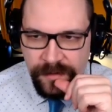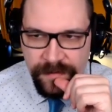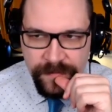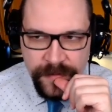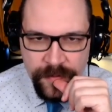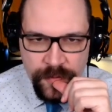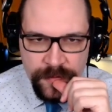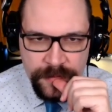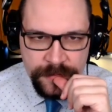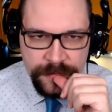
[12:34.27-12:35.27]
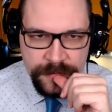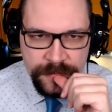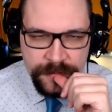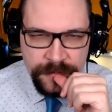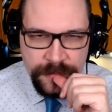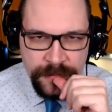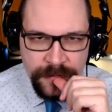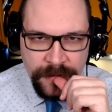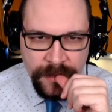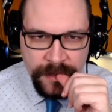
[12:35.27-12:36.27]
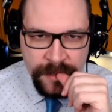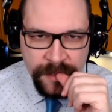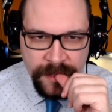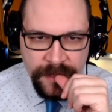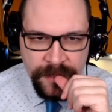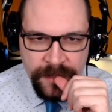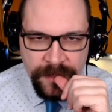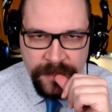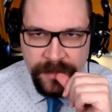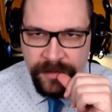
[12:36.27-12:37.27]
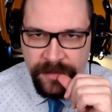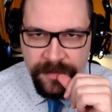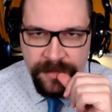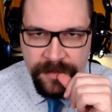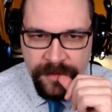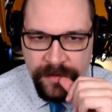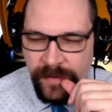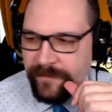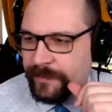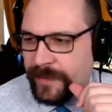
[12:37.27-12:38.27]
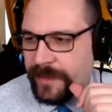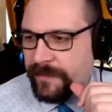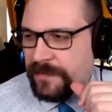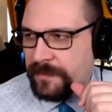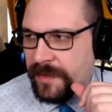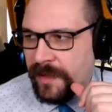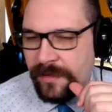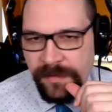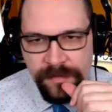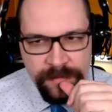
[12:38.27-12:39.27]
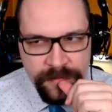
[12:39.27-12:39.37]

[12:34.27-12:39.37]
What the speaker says: Smash that. And I guess, yeah, we have plenty of supplies.